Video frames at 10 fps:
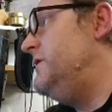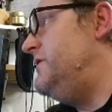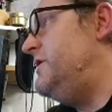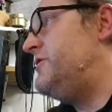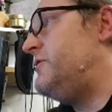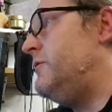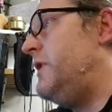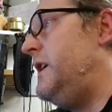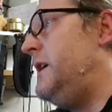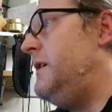deer
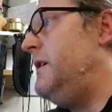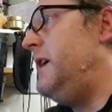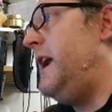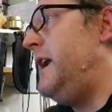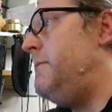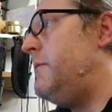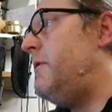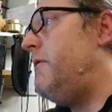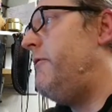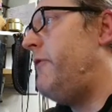stalking, game,
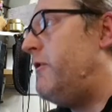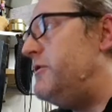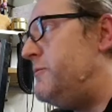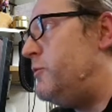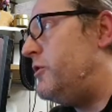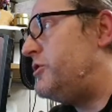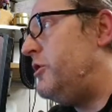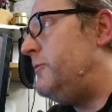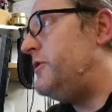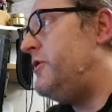foraging
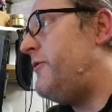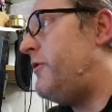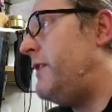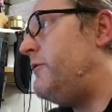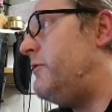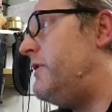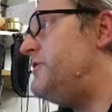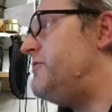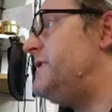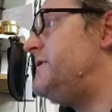workshops, and other outdoor
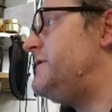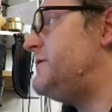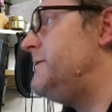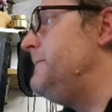interests.